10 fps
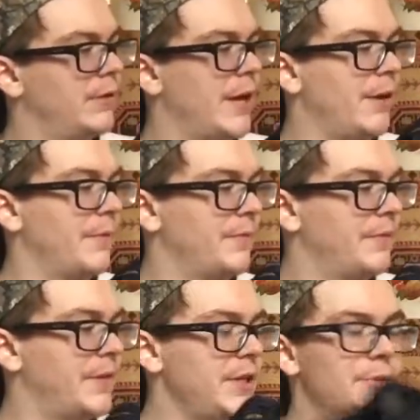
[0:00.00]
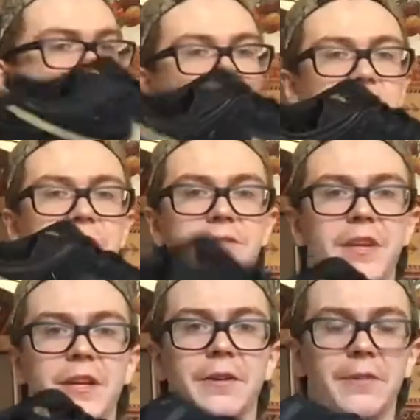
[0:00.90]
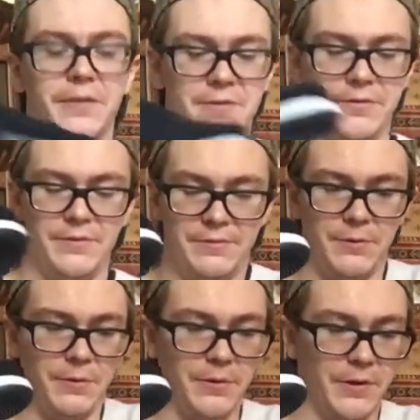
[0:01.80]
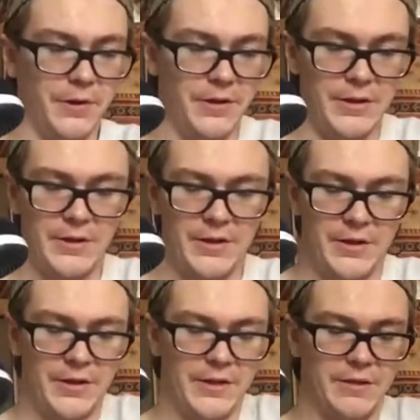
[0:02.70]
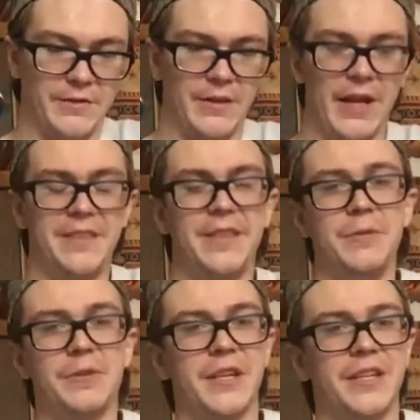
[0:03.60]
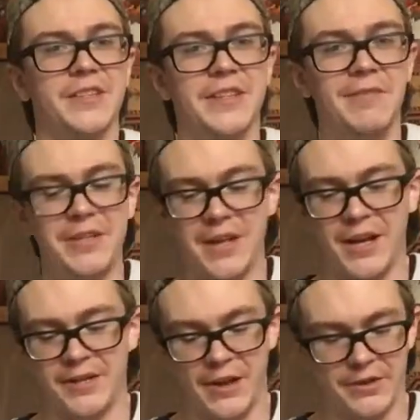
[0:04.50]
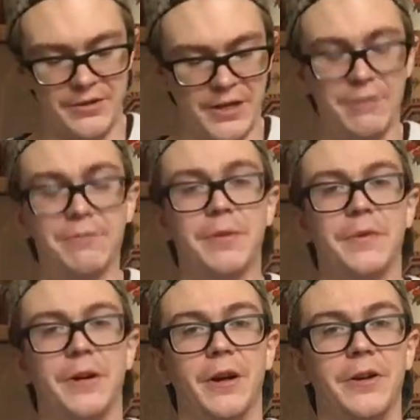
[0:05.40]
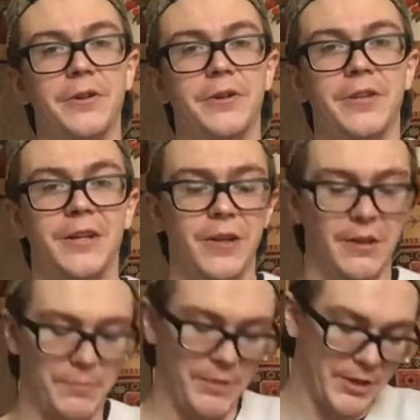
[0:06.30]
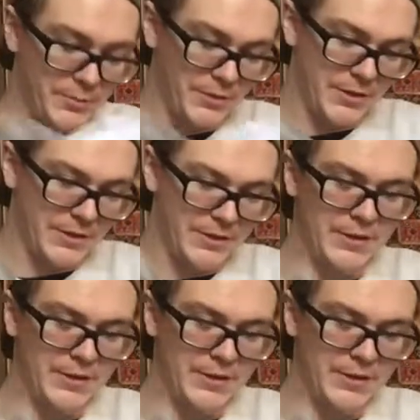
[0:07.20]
Now, these were on sale for, I think it was like $79, down from their $110 price point.